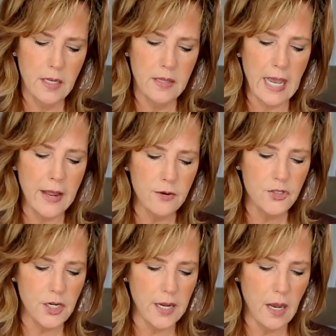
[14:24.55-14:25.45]
the
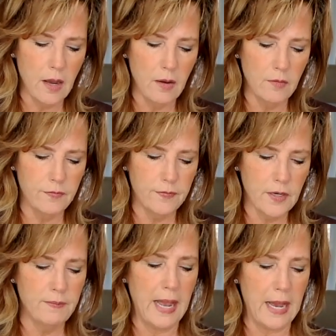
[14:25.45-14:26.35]
energy of
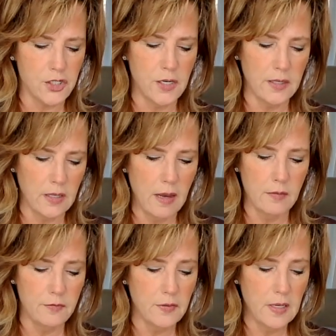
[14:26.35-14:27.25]
compassionate
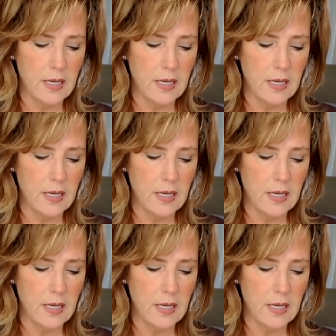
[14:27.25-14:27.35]
love